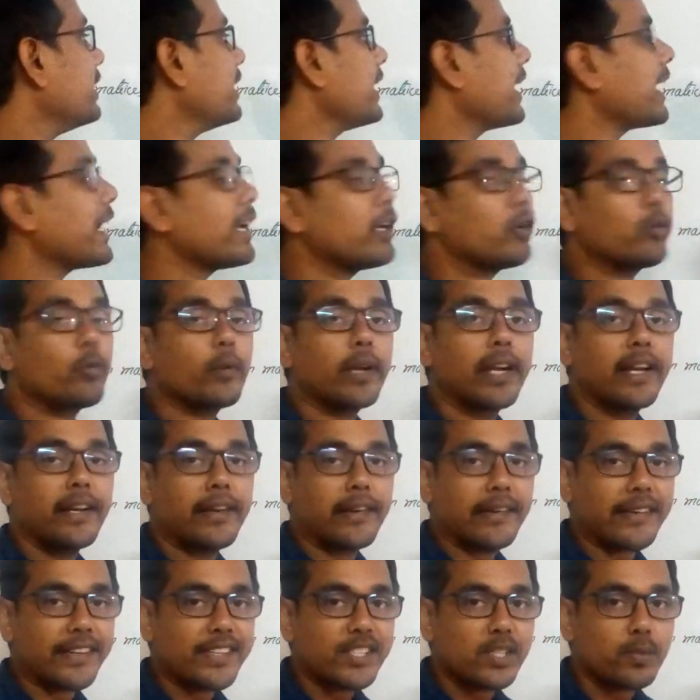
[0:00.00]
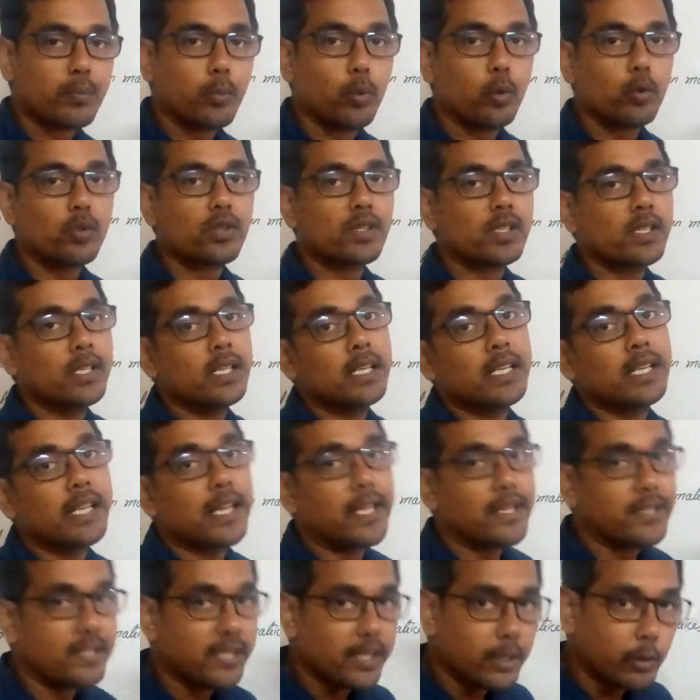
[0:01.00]
A into A transpose
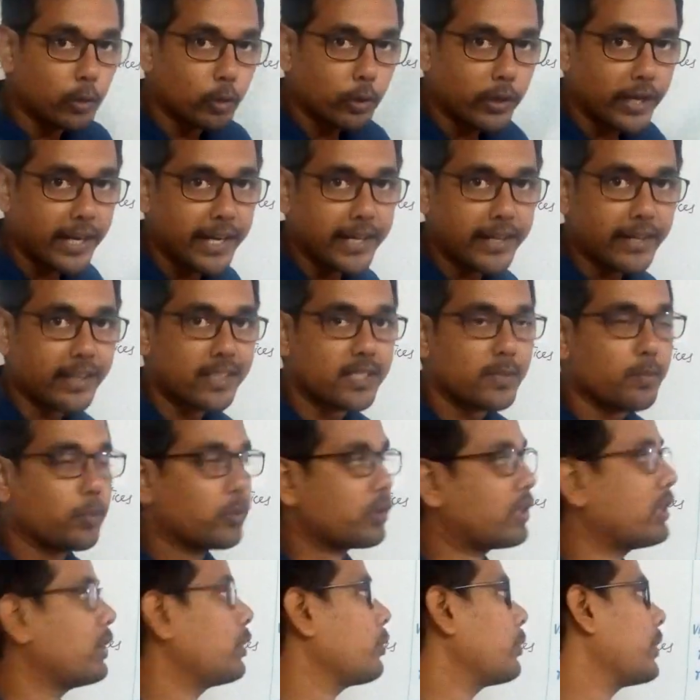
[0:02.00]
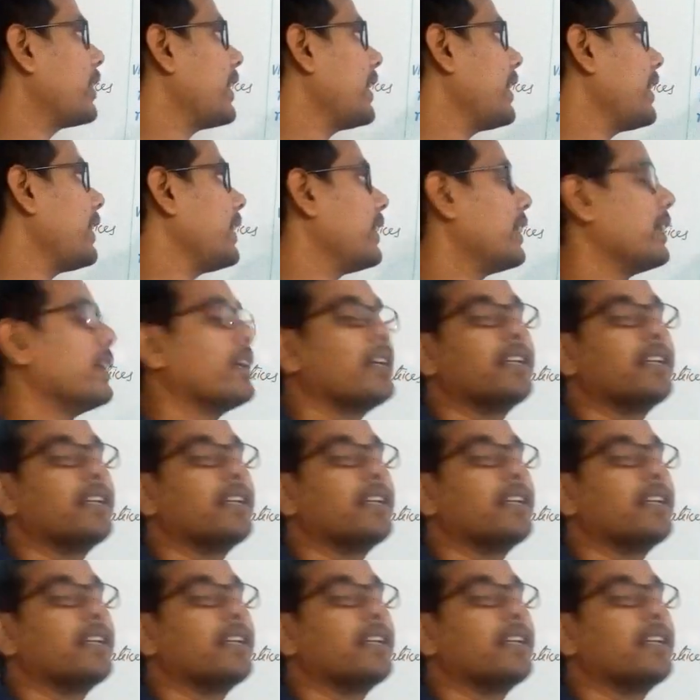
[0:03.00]
is equal to A transpose into A